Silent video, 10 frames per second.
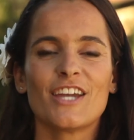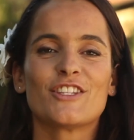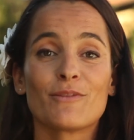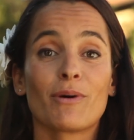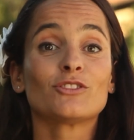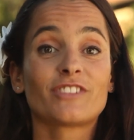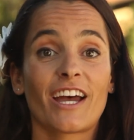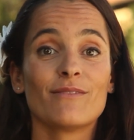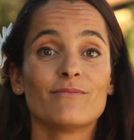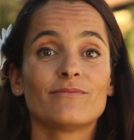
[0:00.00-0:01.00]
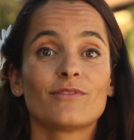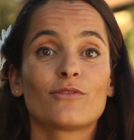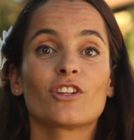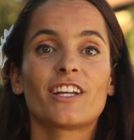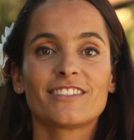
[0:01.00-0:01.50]
It's about time
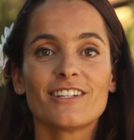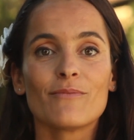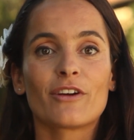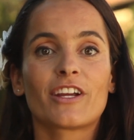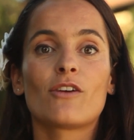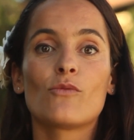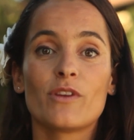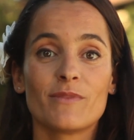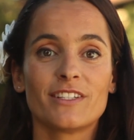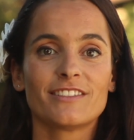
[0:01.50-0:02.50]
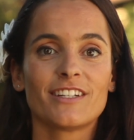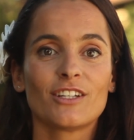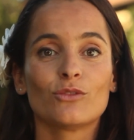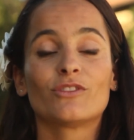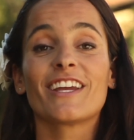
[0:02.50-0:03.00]
for Latin America women
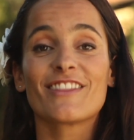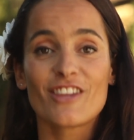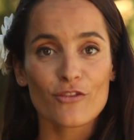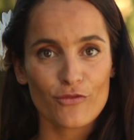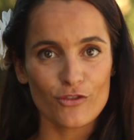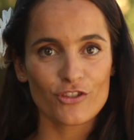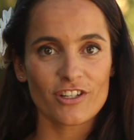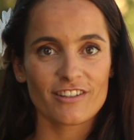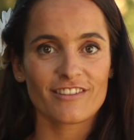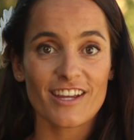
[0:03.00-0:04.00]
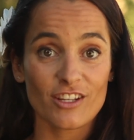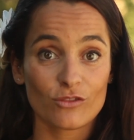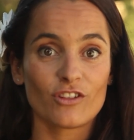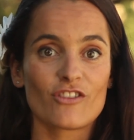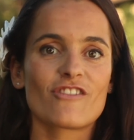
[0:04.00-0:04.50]
to take their future
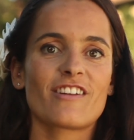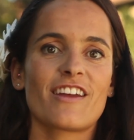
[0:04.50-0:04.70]
into their own